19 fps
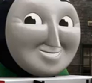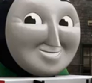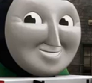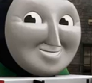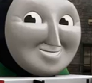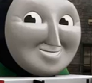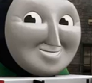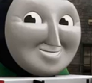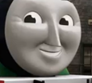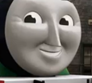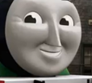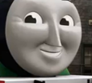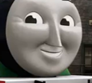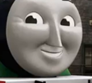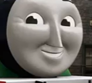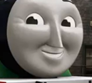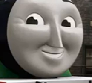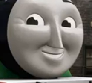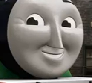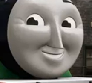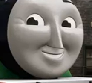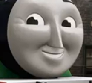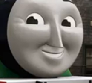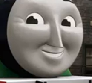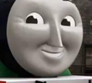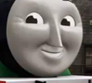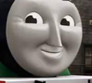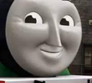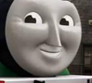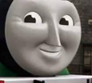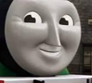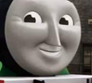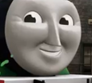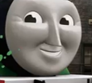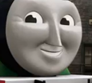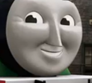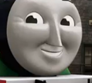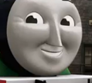
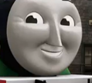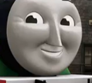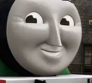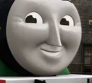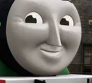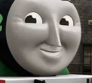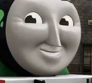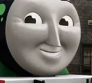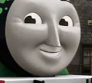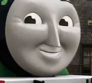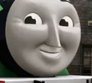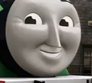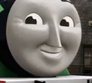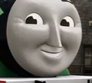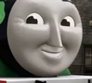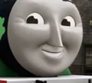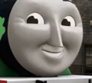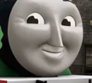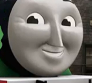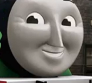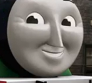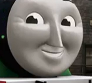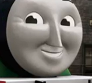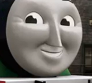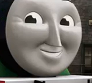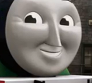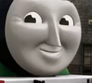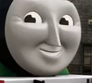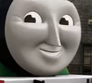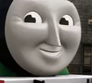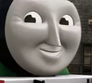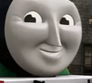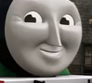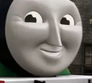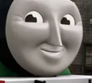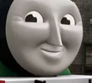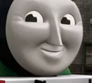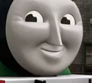
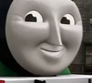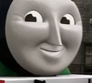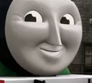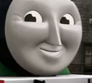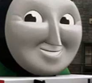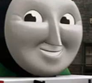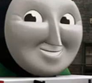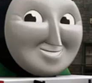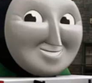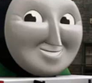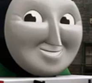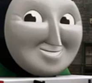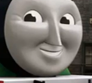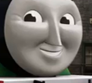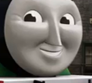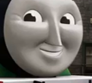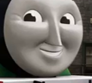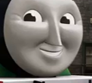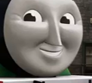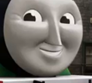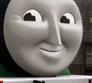Nobody speaks.